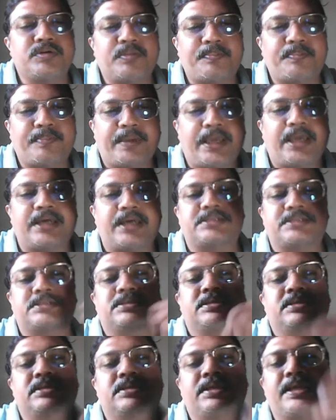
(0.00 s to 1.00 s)
pay
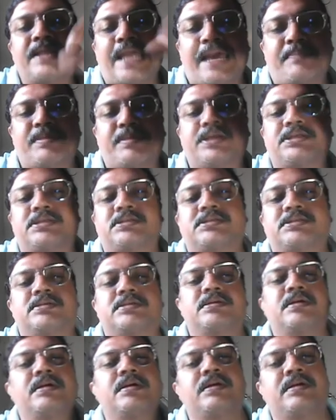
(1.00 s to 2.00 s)
us the damages,
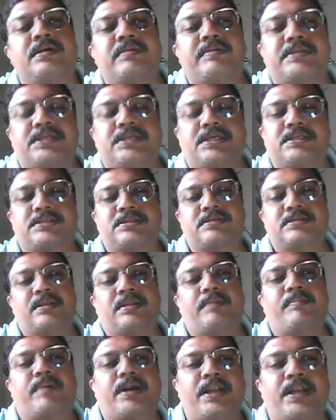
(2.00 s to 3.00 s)
which is
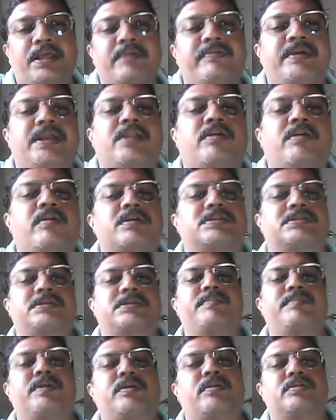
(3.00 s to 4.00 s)
the money we lost
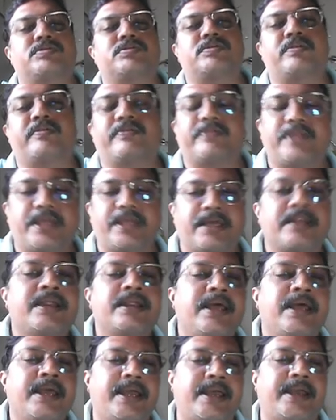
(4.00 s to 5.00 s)
because of their
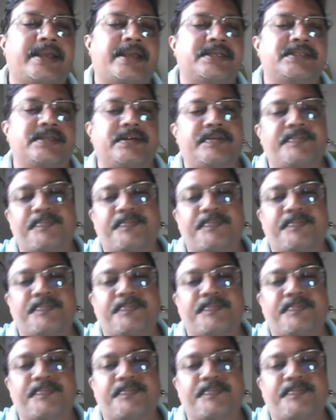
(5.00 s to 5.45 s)
action.